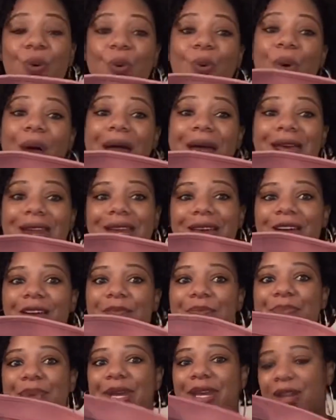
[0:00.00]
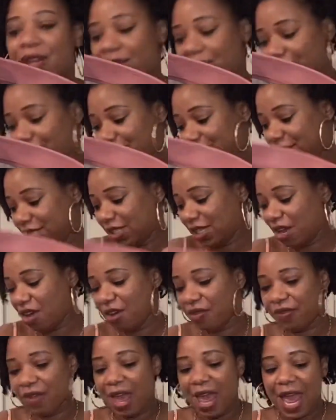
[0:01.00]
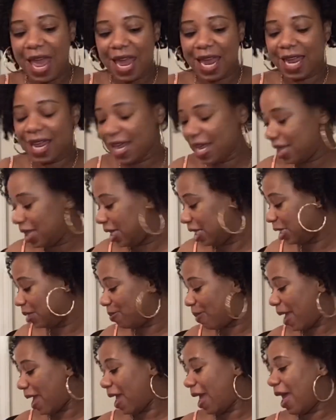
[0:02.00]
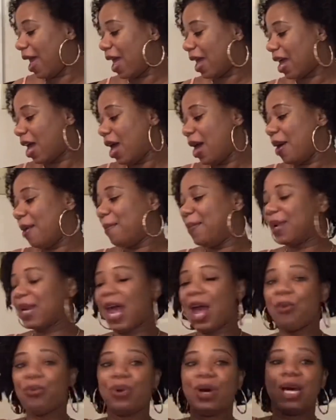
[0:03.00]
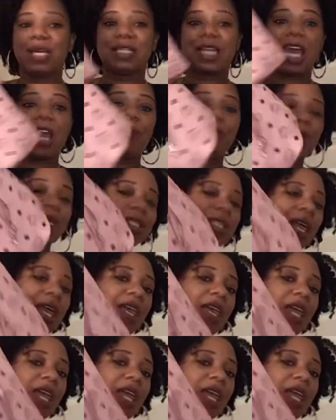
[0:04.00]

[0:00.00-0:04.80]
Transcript: quite a bit of stuff in this bag, but I was able to take